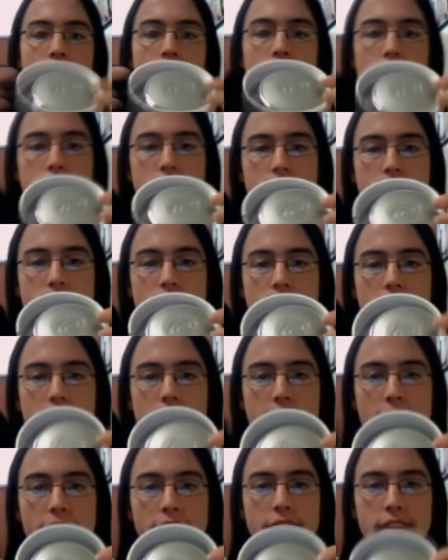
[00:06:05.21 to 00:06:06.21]
is
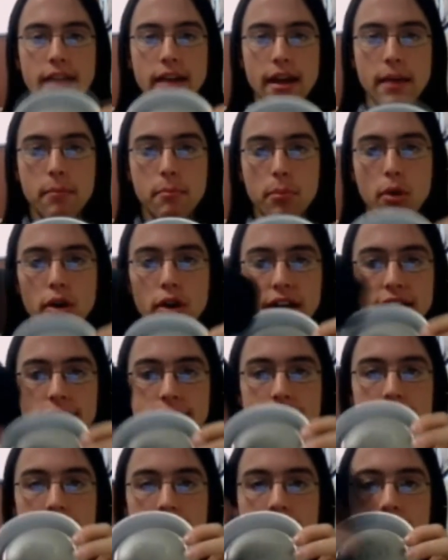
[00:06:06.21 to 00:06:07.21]
get it and put
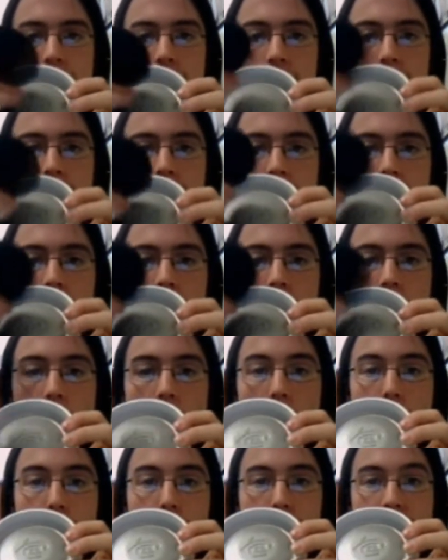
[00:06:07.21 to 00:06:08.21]
it
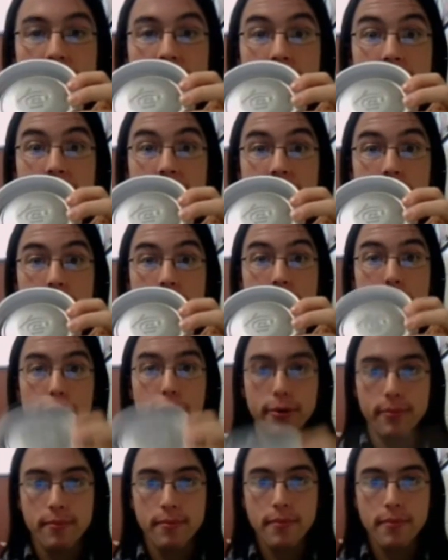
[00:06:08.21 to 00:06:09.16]
underneath the speaker.